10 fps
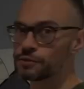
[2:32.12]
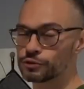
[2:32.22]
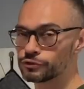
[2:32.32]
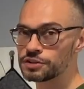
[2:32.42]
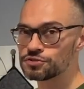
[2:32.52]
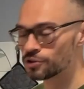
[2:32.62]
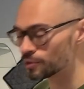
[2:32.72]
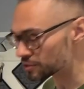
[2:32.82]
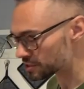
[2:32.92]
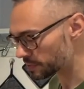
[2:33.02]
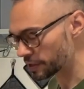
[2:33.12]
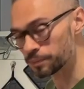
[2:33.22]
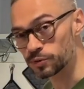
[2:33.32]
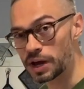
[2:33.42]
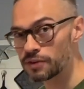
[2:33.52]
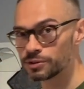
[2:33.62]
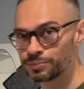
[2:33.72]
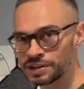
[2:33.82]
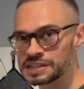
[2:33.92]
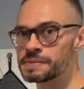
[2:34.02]
for French toast, well, you have to
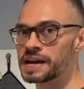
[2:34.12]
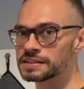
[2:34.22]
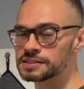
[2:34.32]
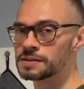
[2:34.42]
break some eggs.